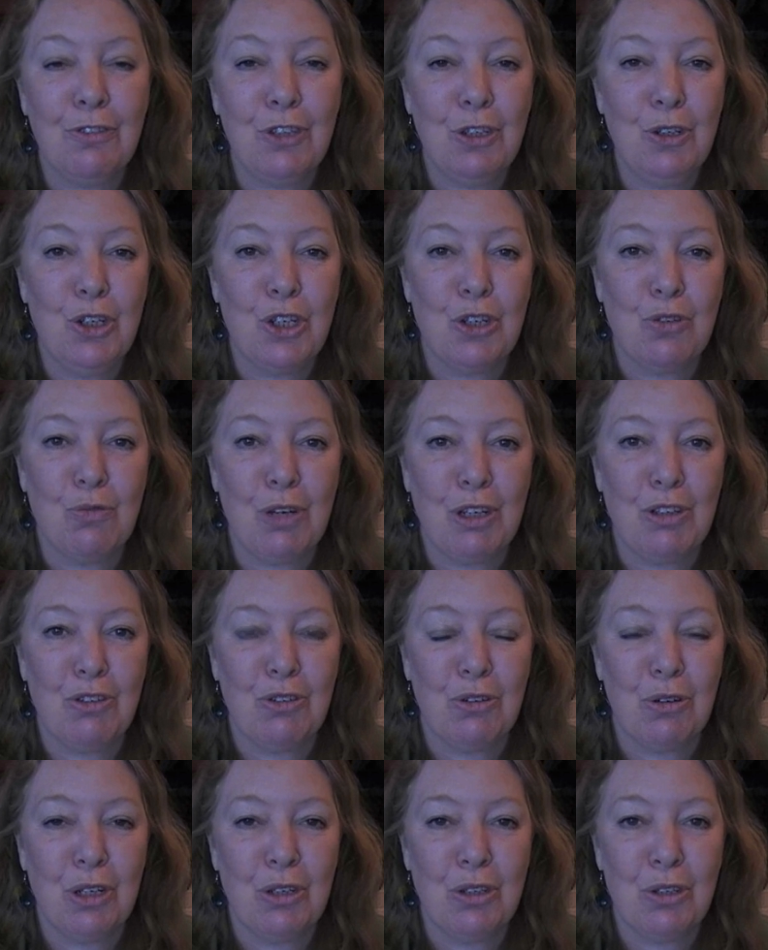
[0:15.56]
Fusion
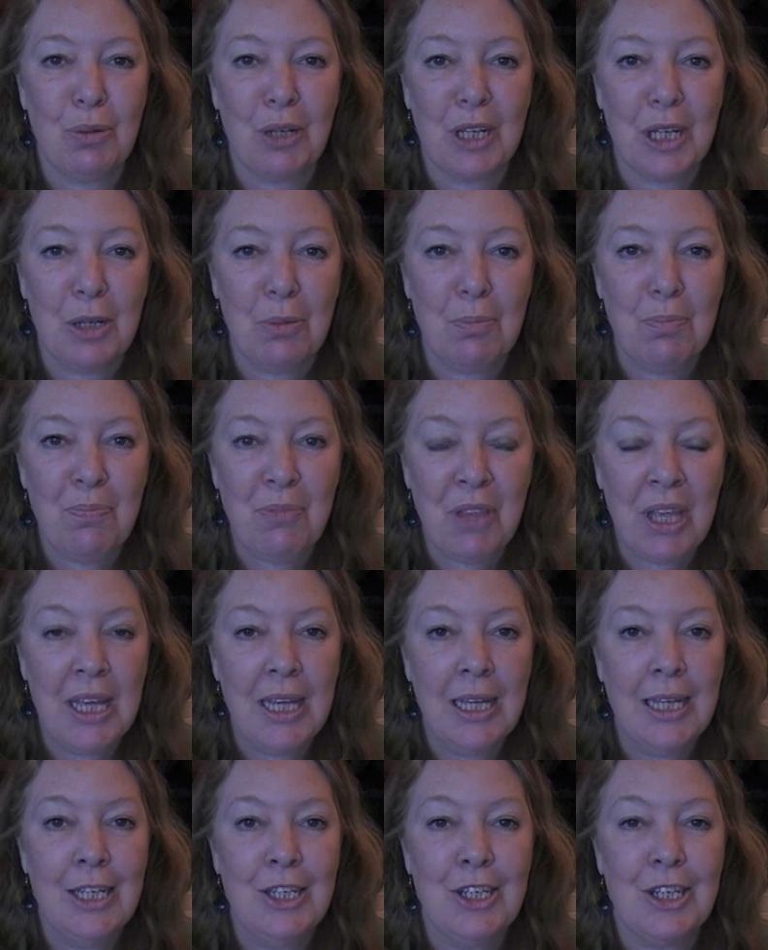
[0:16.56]
Restaurant in Twickenham.
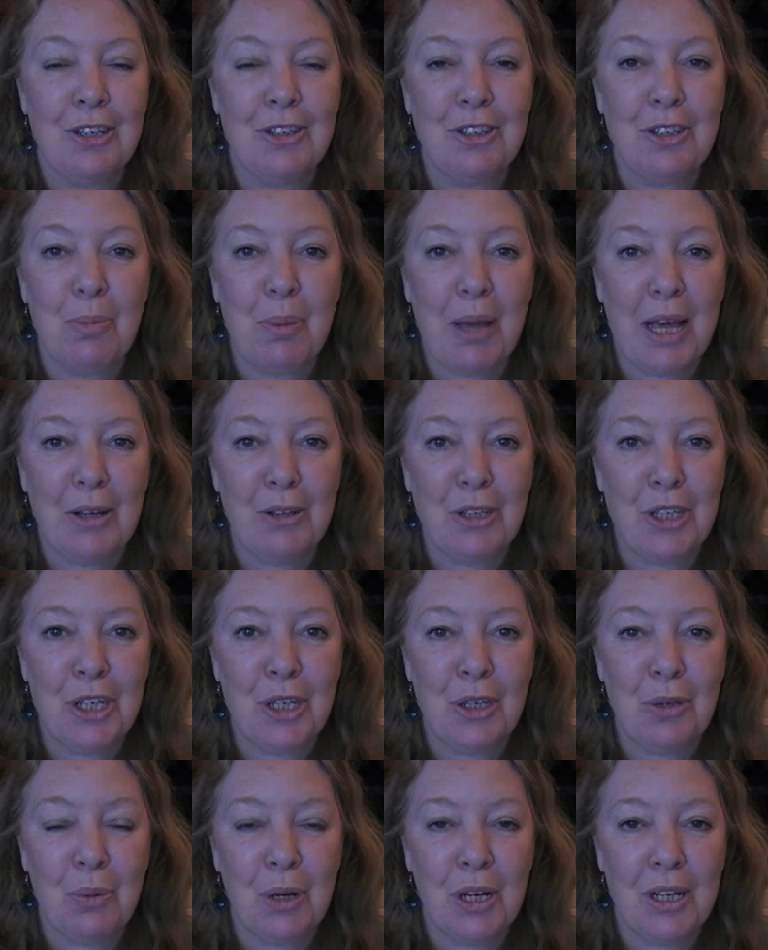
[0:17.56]
Just about to
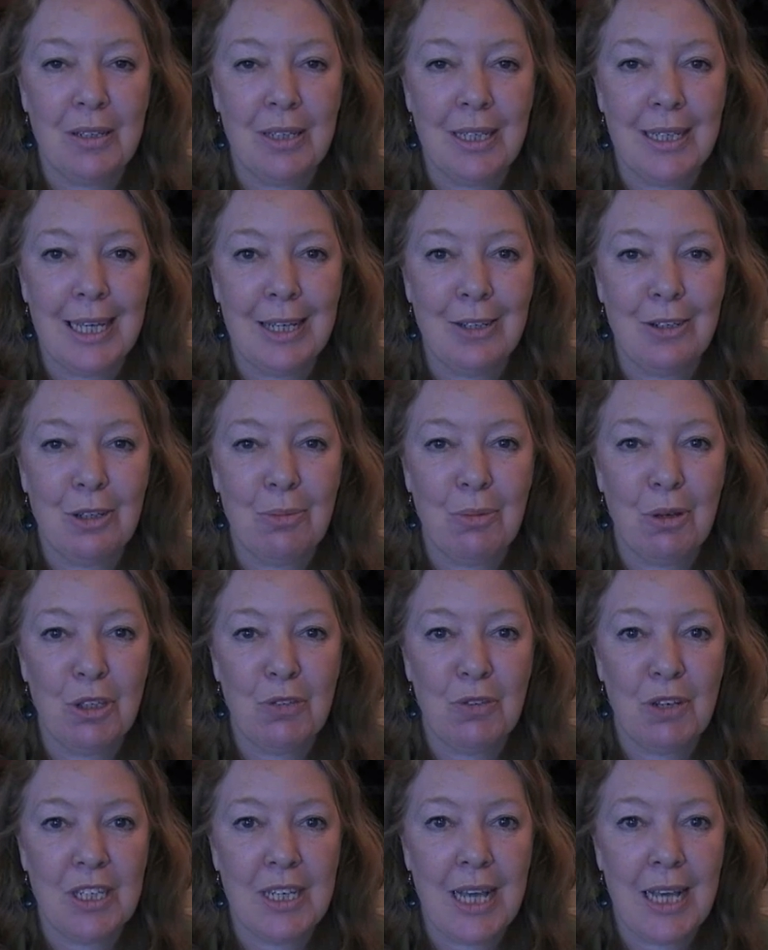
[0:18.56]
dig into the most
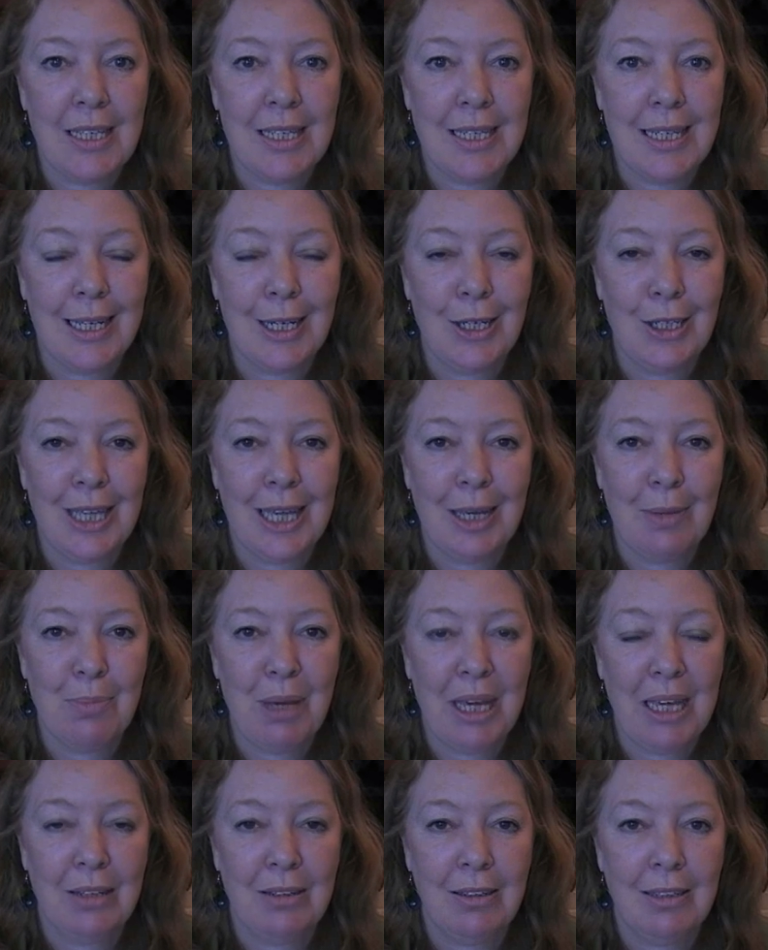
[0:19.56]
fantastic looking
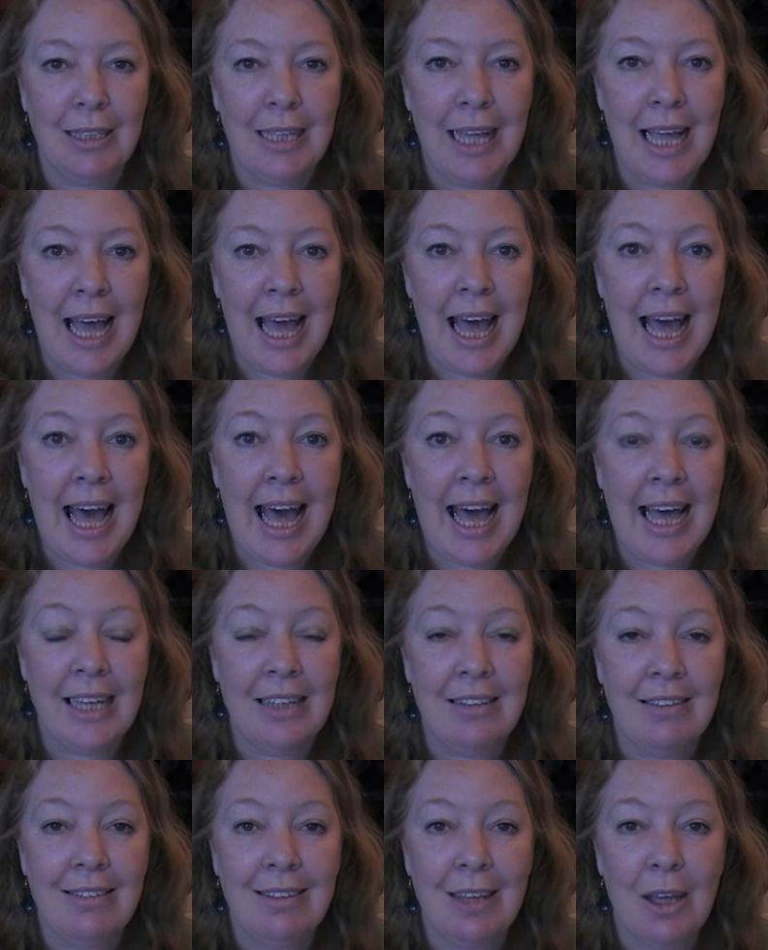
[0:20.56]
meal,
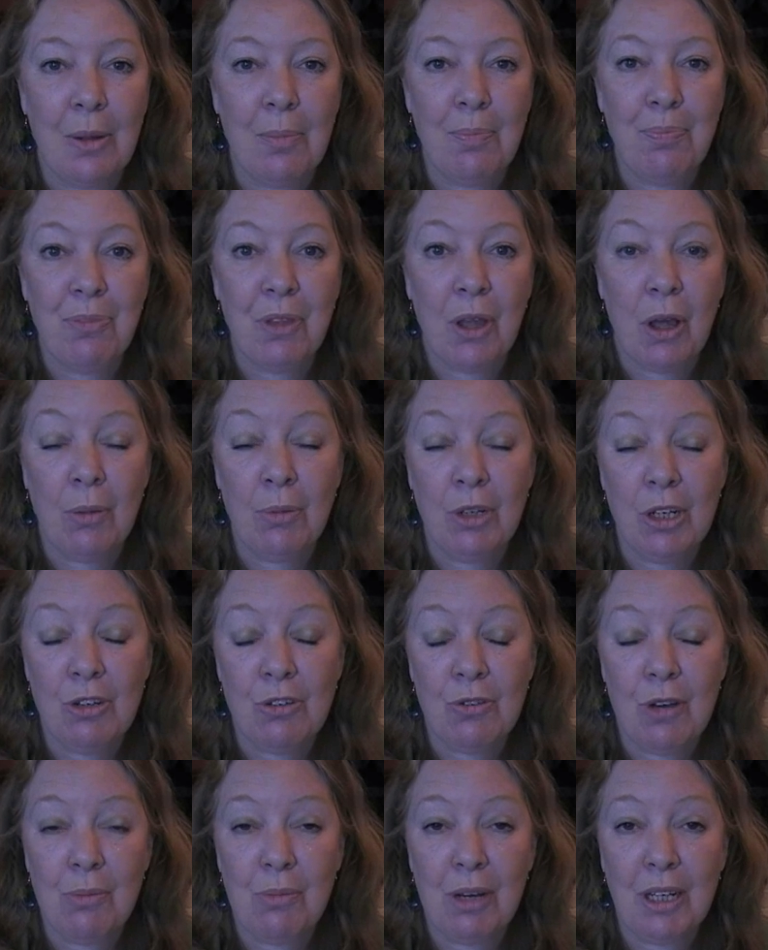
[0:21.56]
and I'm going to
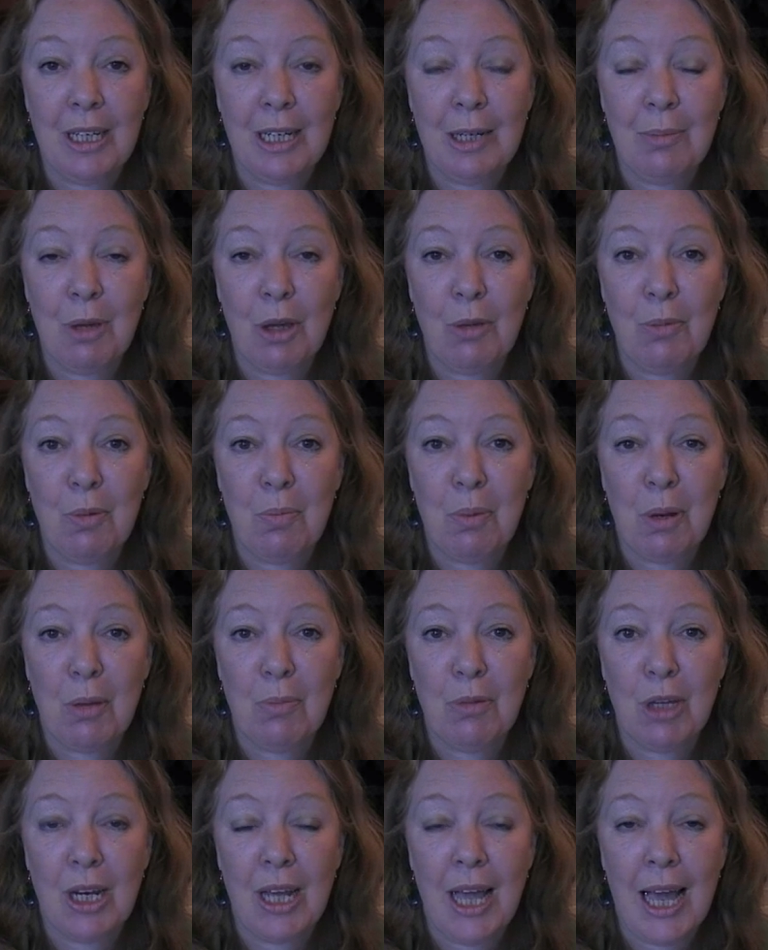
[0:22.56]
try mine in a moment, but I'm
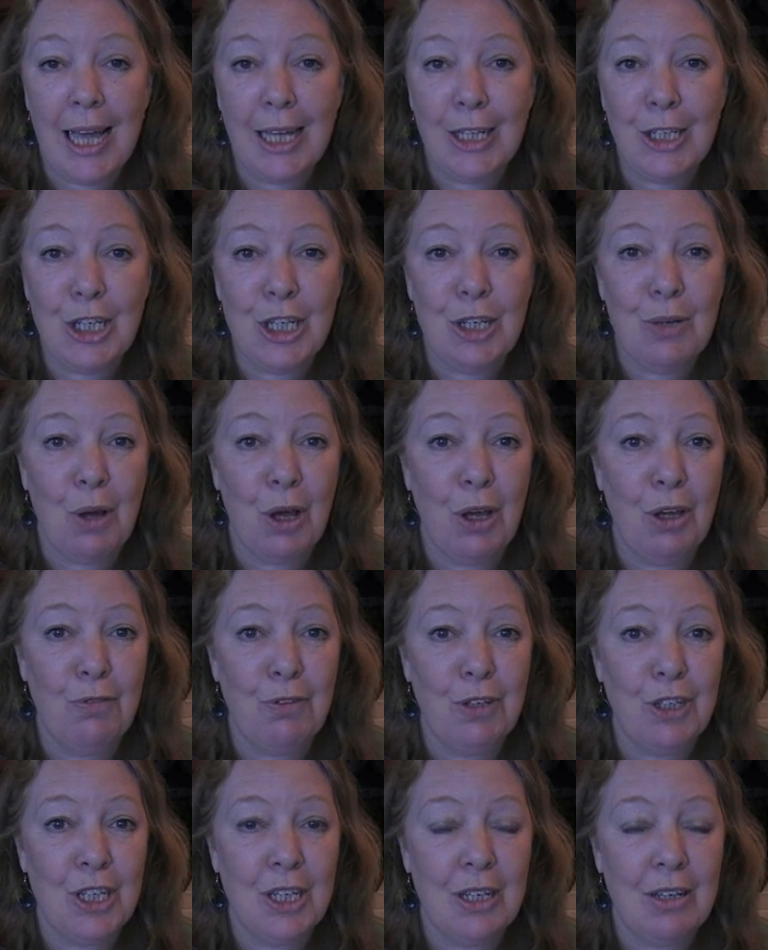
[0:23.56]
going to hand you
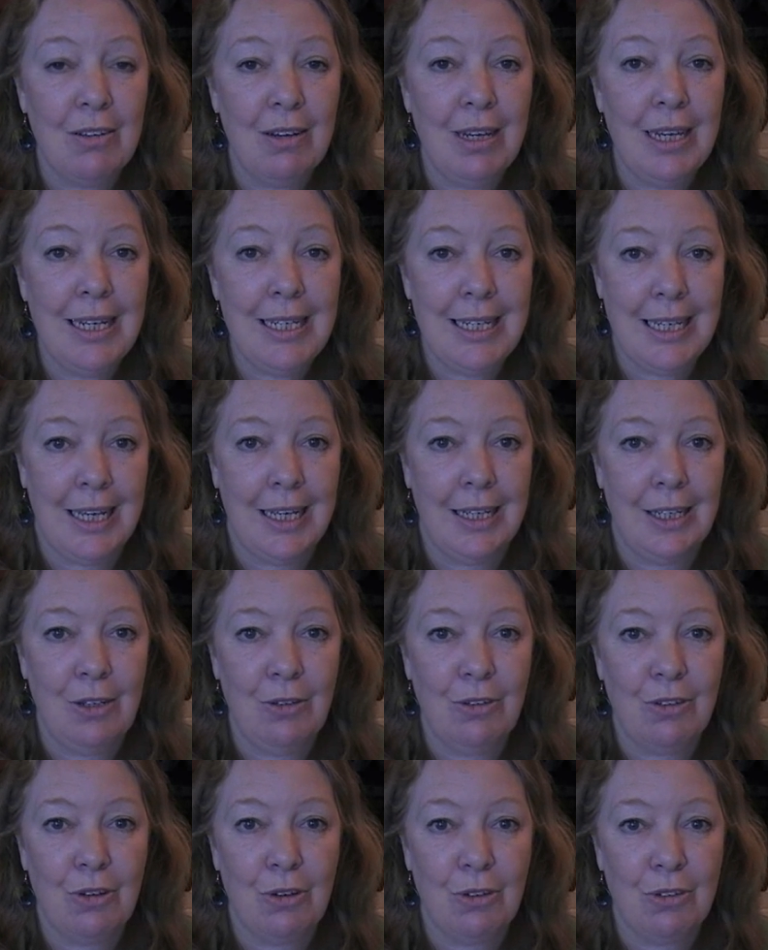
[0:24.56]
over to Lydia,
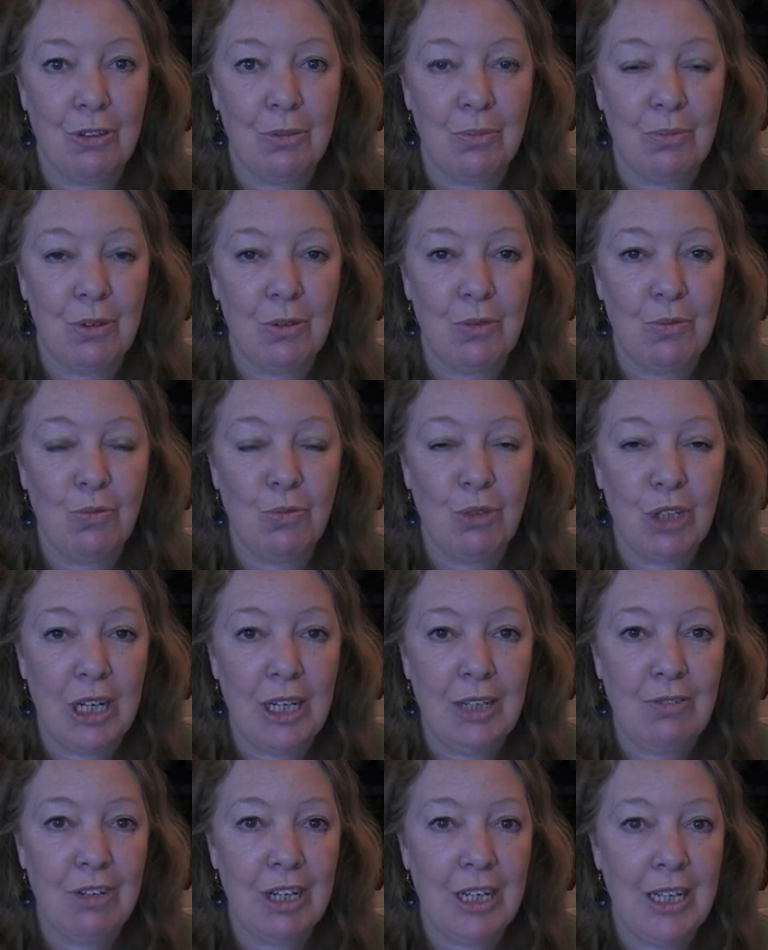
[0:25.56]
who's got some
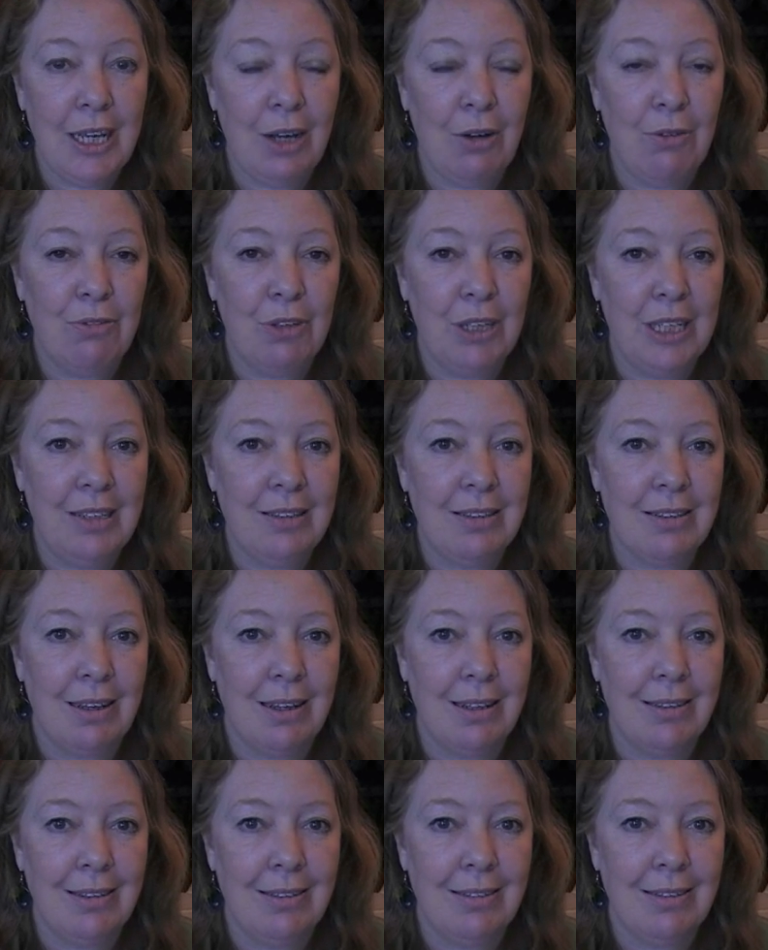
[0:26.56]
really helpful
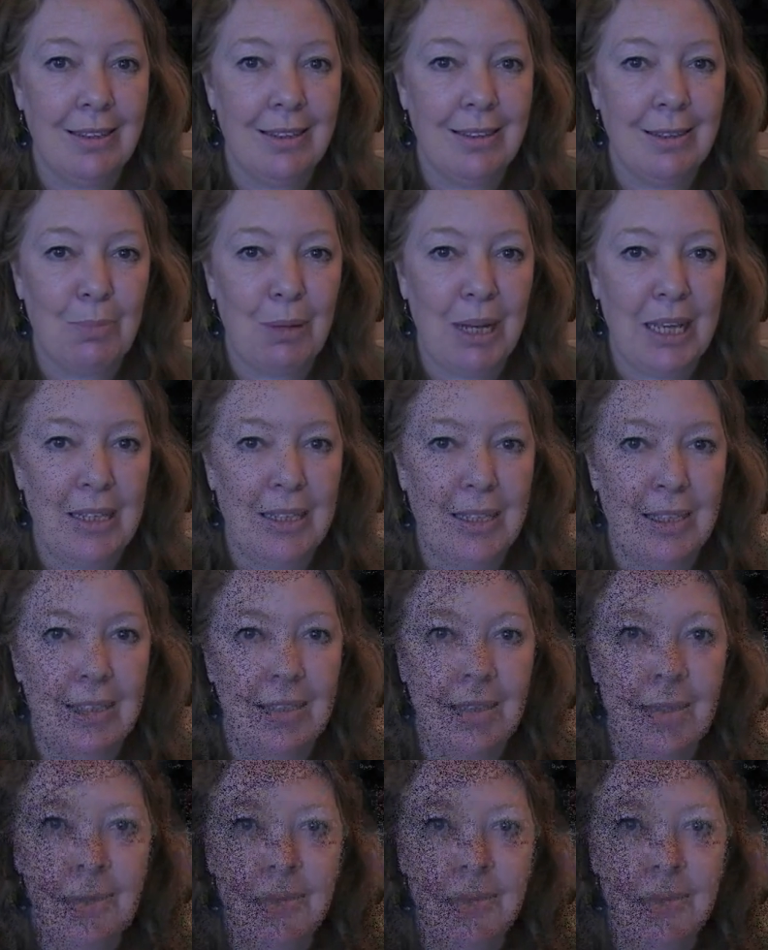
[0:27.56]
insight into this place.